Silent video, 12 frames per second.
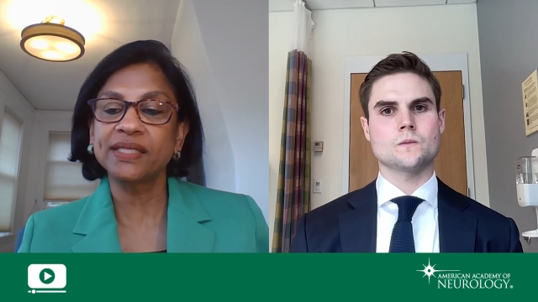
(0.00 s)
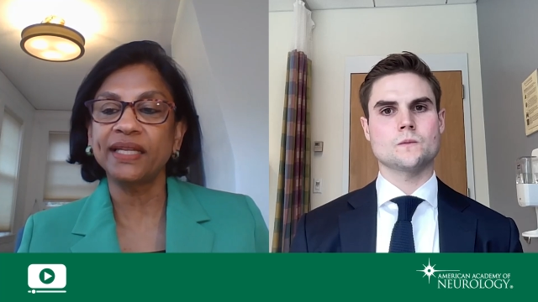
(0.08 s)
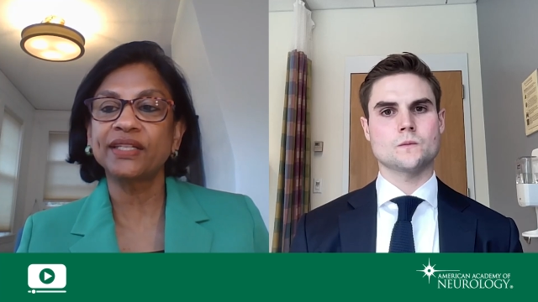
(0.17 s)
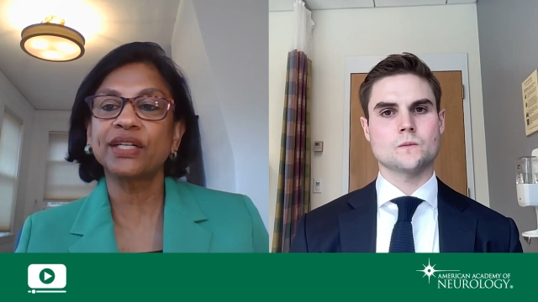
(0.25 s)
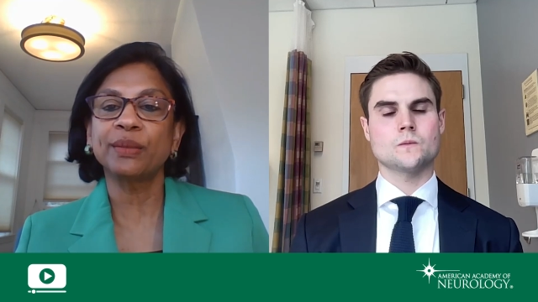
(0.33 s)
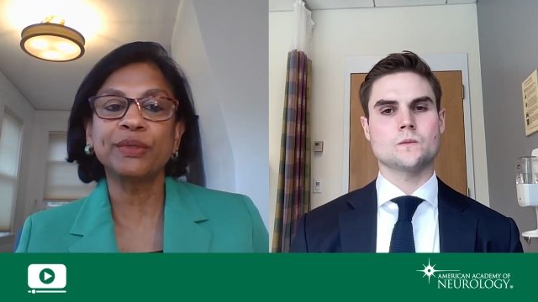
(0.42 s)
Speaker 1: they
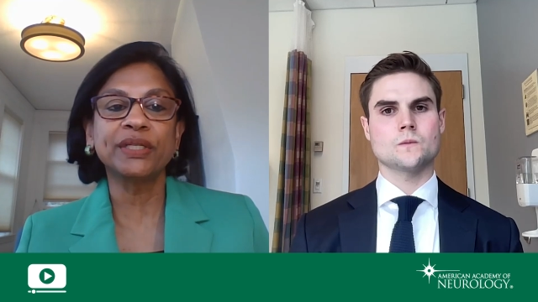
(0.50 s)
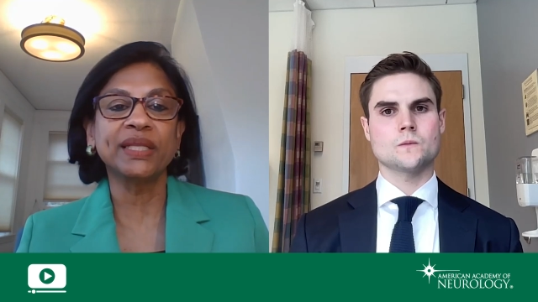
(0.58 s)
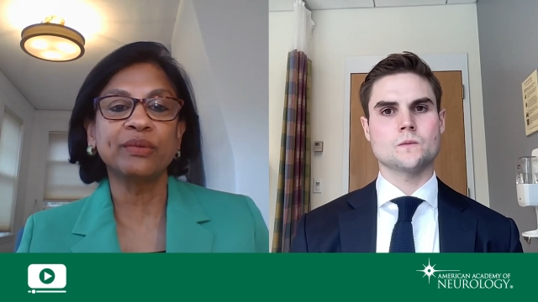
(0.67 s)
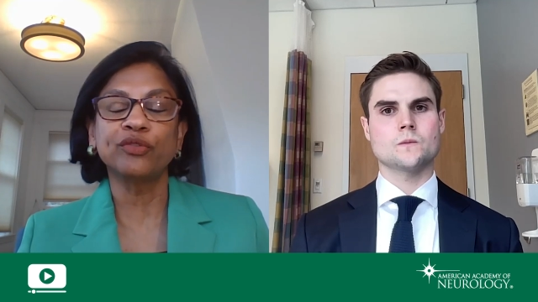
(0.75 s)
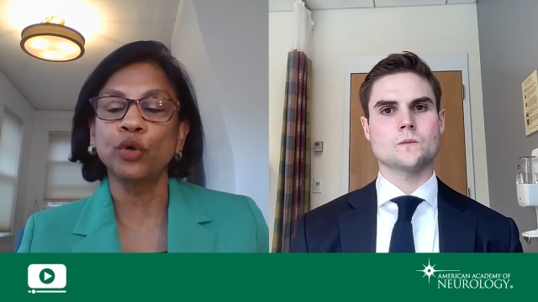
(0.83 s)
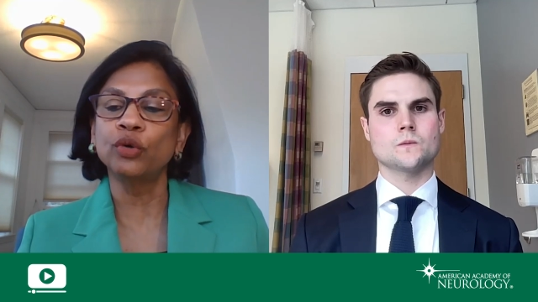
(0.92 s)
interrupted
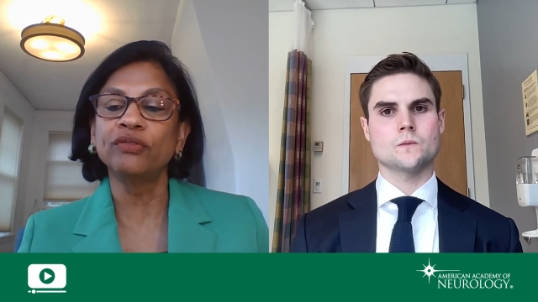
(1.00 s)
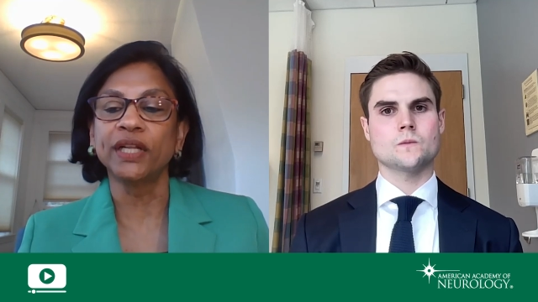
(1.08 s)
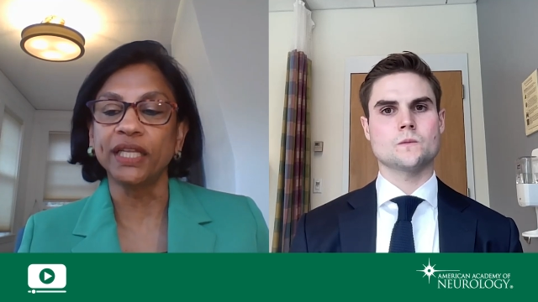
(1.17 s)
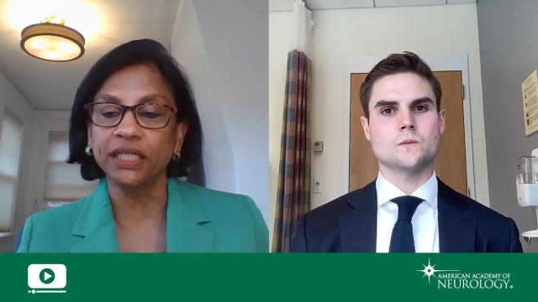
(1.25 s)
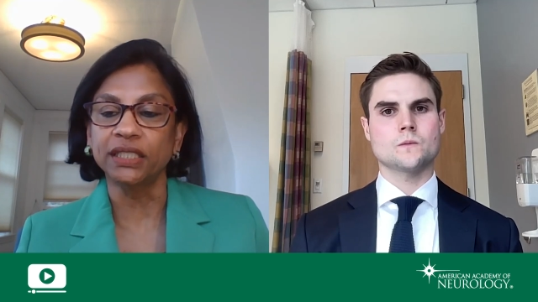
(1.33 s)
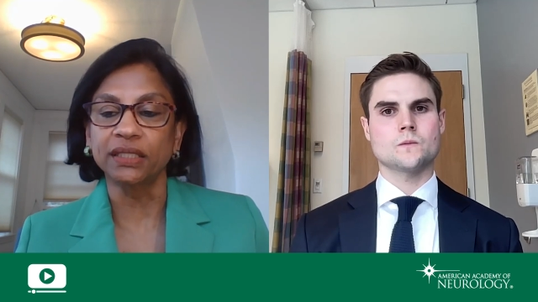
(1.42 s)
them for over a
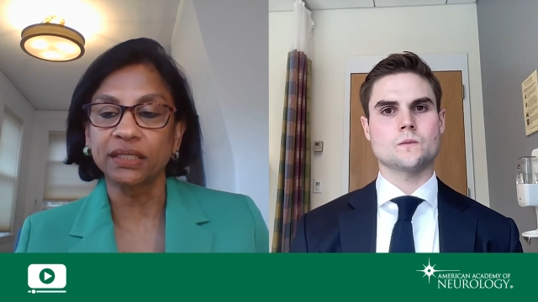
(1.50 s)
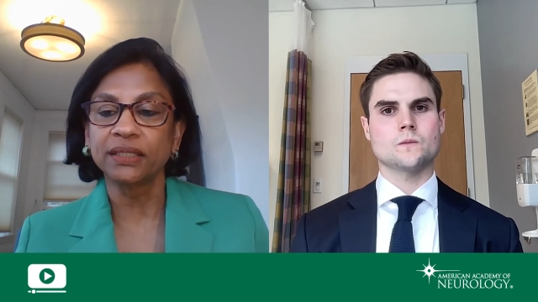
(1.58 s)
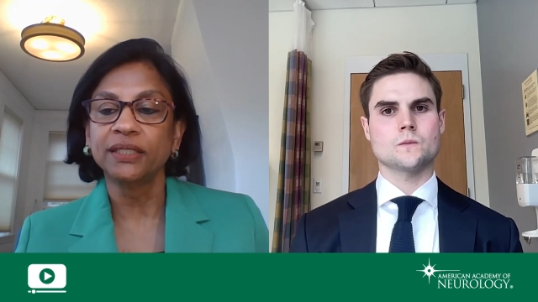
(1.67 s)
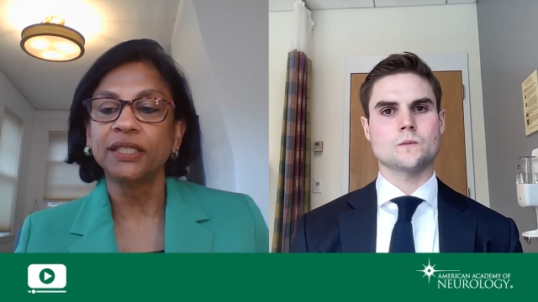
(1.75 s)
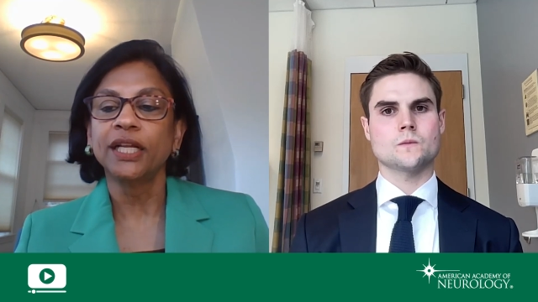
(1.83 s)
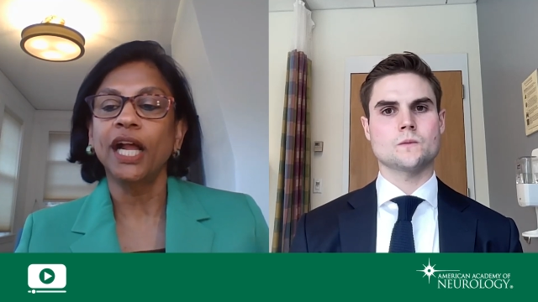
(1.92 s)
year
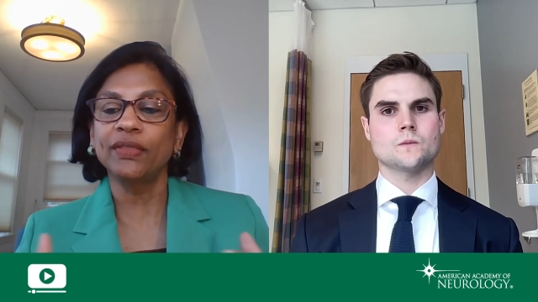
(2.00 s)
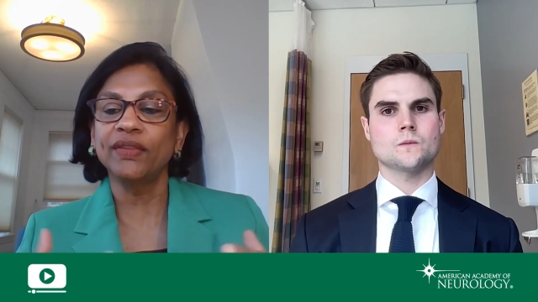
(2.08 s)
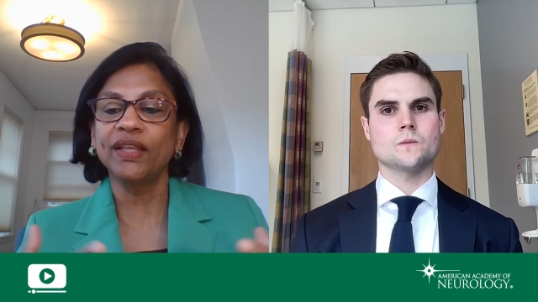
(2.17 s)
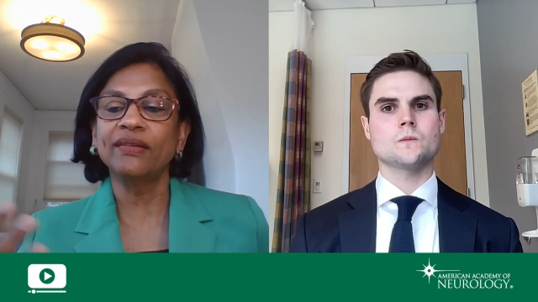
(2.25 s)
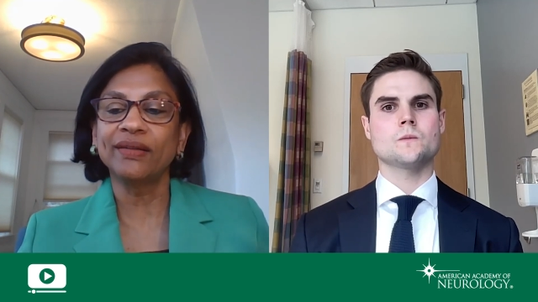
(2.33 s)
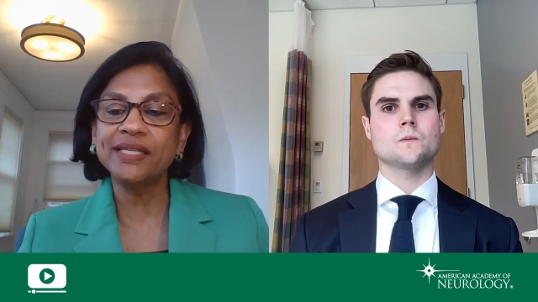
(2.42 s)
and
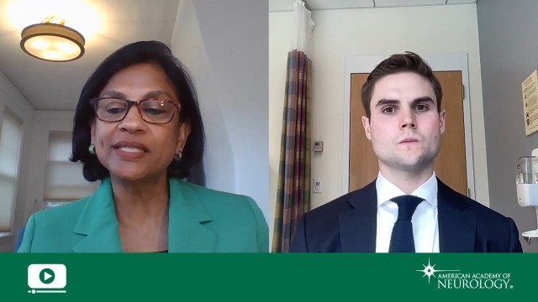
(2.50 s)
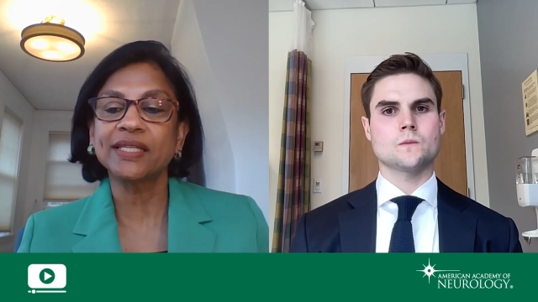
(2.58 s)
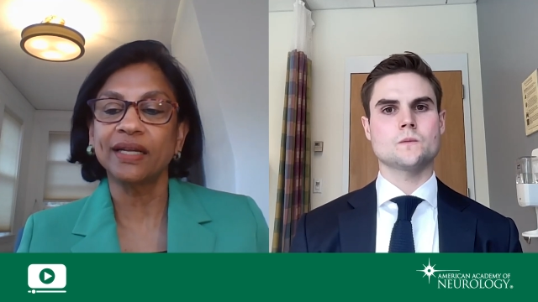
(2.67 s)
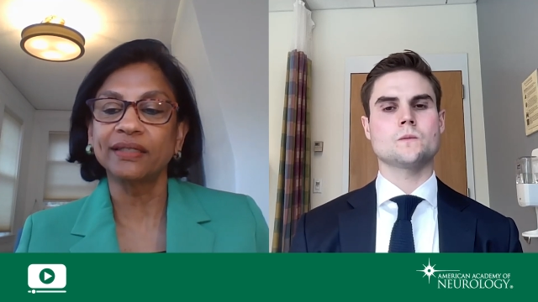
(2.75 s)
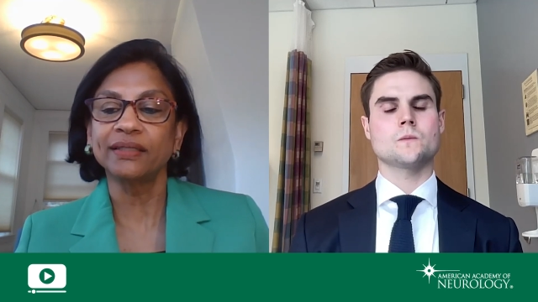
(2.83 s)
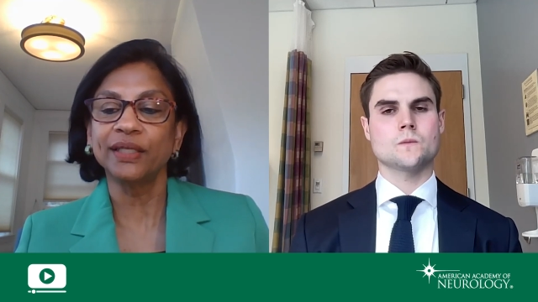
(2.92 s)
then
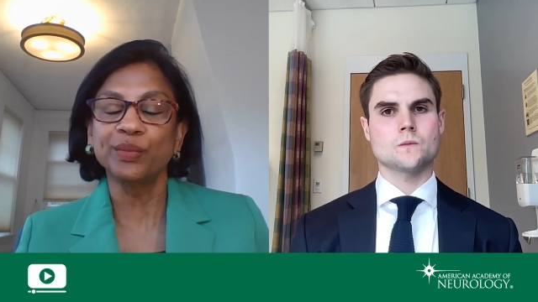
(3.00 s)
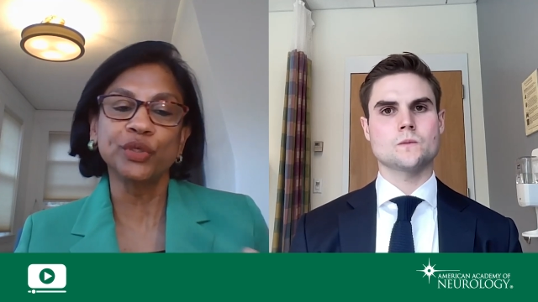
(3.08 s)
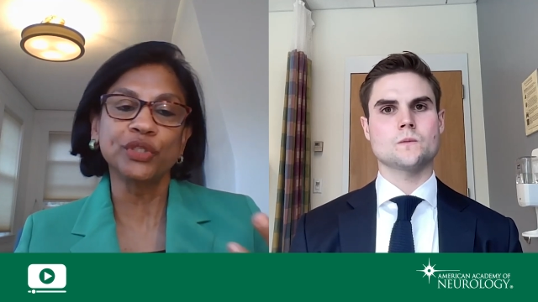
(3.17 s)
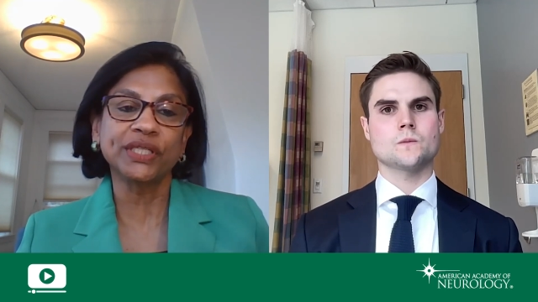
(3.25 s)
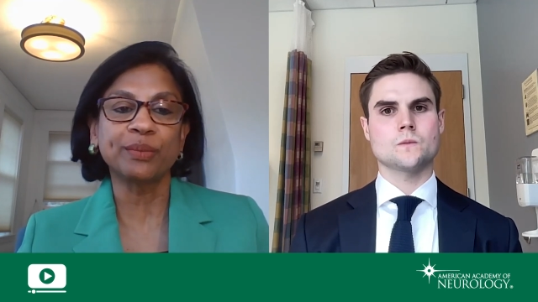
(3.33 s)
restarted immune